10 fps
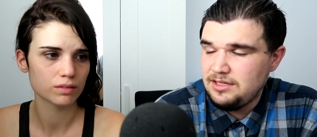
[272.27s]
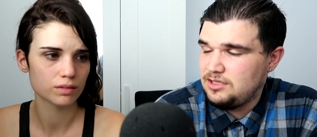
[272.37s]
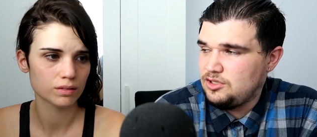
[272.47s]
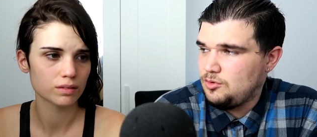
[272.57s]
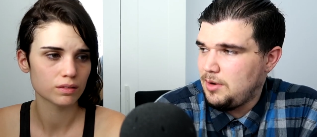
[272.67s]

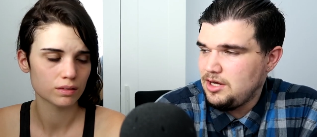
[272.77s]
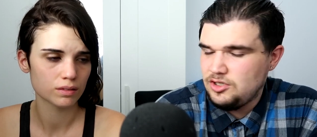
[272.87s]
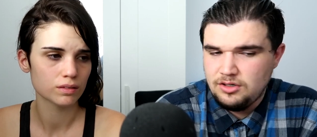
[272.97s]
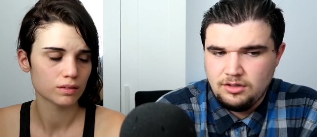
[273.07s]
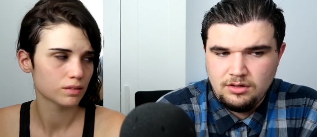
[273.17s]
Speaker 1: that
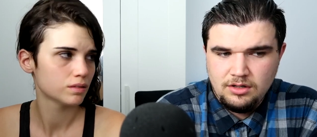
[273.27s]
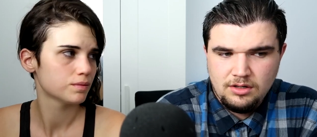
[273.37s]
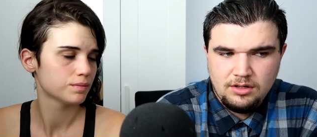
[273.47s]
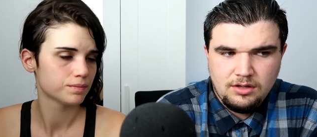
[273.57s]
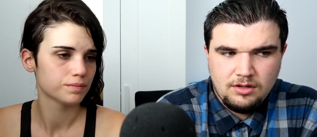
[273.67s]
situation.
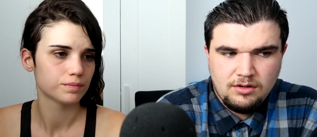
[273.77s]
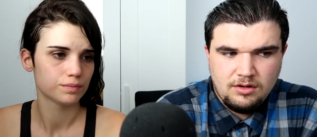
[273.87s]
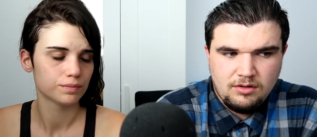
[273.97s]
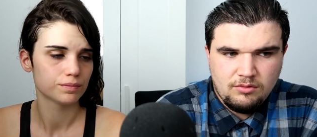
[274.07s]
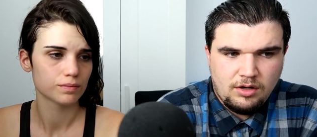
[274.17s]

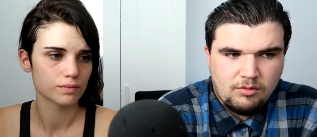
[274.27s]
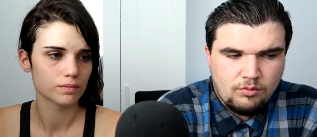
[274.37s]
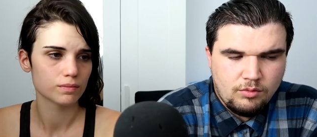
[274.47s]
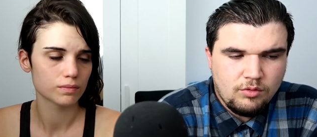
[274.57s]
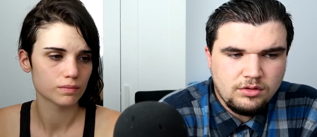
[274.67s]
What,
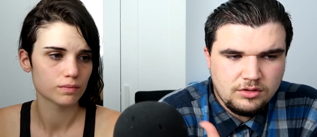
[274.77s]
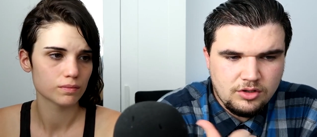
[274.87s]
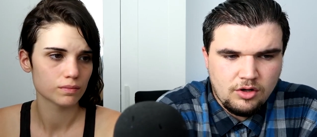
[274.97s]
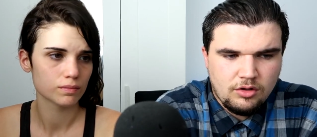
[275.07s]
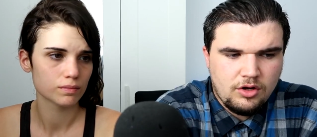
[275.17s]

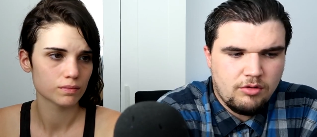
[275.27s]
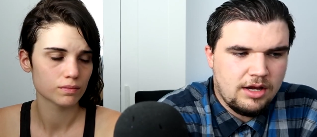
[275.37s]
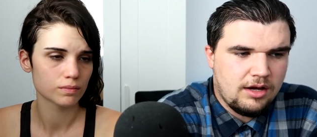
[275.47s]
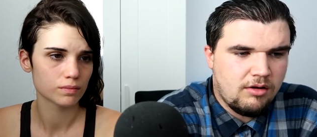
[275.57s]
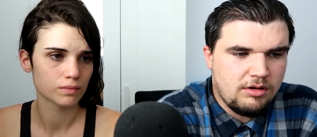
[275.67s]
what go,
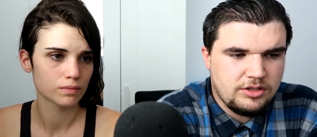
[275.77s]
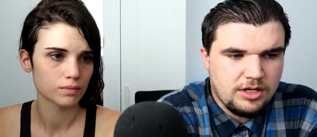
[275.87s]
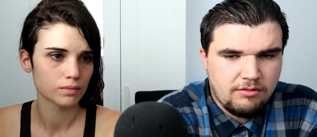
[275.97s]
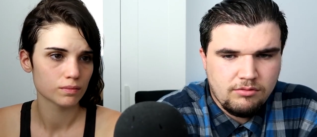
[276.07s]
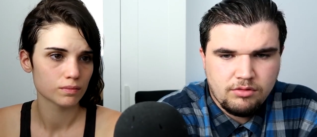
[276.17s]
go ahead, I'll
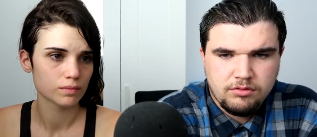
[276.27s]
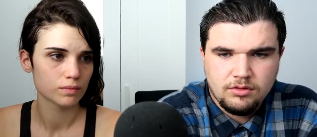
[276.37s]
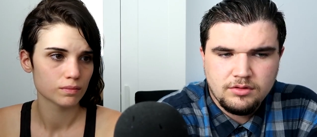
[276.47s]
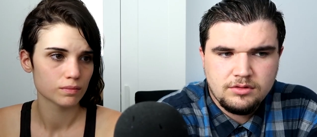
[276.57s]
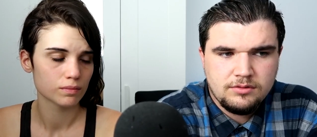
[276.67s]
let you have your
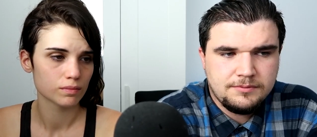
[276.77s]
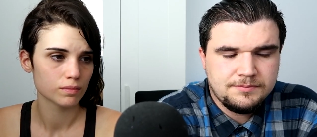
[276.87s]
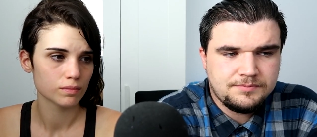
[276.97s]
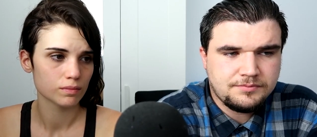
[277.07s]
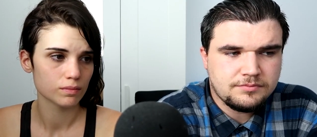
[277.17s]
thoughts.
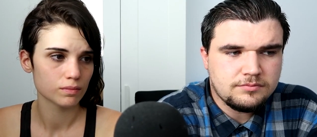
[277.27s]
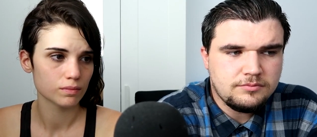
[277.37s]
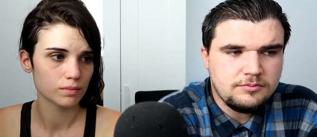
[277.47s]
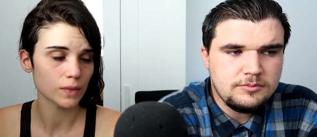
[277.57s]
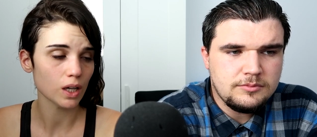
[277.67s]

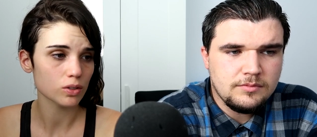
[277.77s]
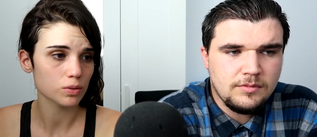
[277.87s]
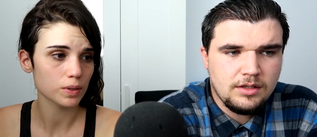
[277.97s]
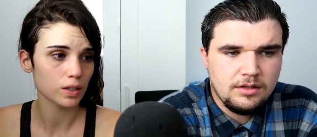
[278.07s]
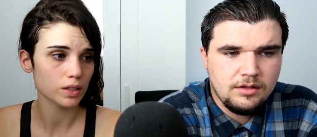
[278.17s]
Speaker 2: No,
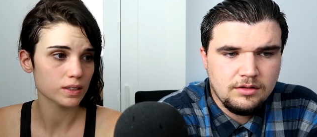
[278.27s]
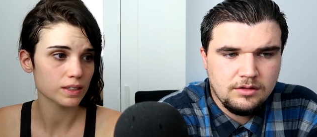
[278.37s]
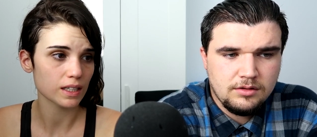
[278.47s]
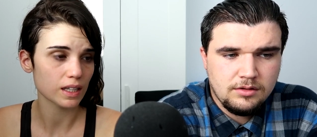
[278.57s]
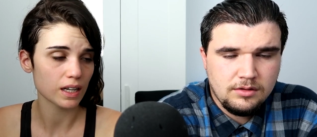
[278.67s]
to be
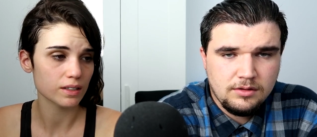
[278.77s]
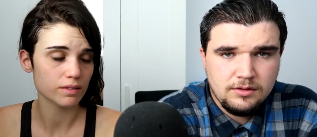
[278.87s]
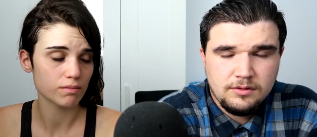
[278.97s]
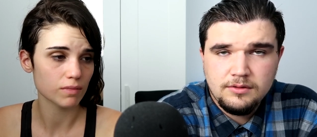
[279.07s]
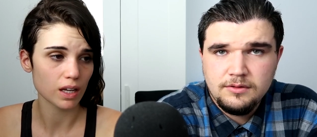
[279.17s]
honest, I, I,
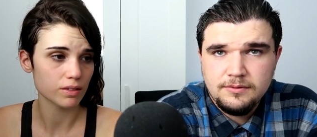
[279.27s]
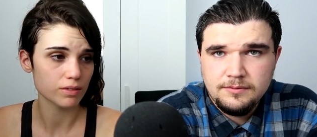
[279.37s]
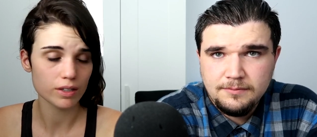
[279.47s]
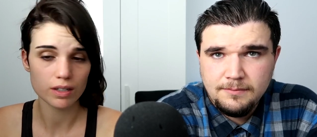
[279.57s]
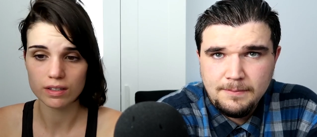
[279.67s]
I
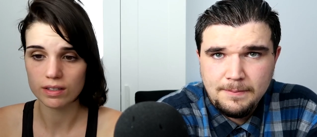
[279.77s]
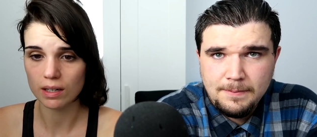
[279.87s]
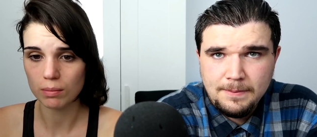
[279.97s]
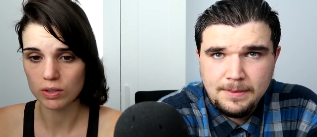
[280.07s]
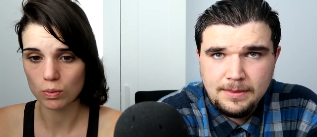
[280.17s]
didn't
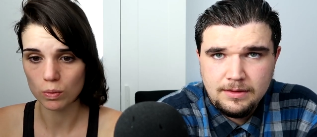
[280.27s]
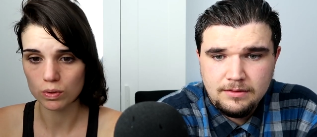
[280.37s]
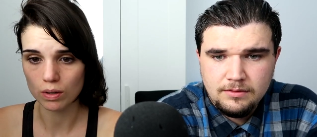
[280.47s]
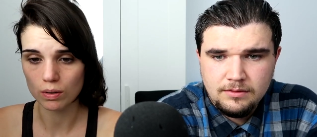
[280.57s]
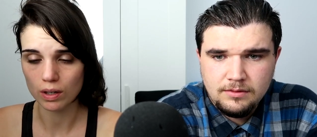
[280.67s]
understand much what
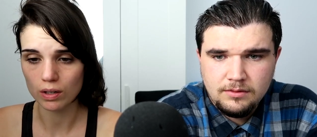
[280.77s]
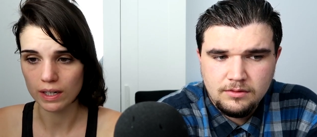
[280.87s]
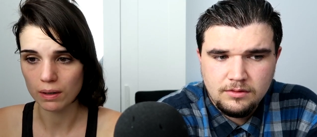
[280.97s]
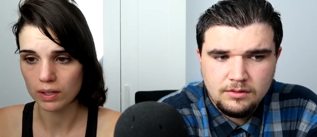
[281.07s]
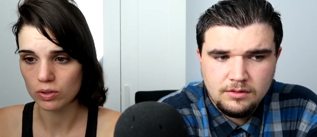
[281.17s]
was going
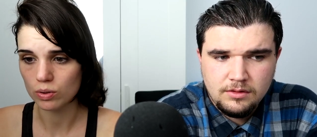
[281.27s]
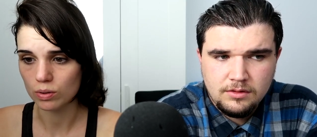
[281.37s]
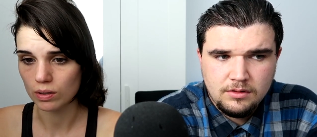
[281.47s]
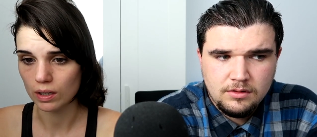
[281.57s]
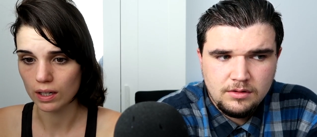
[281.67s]
on. Now I
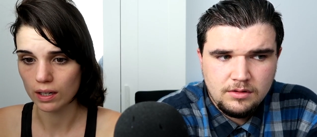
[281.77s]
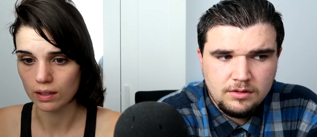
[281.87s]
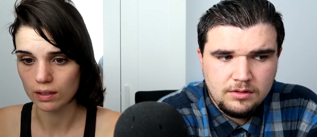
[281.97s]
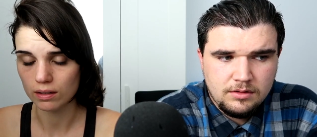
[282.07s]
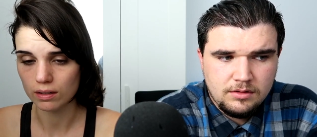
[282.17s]
do.
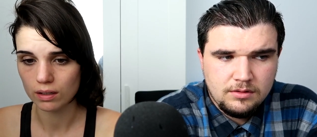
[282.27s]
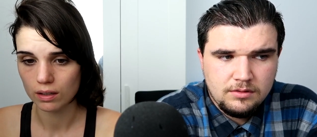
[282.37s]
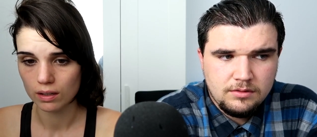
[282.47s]
And,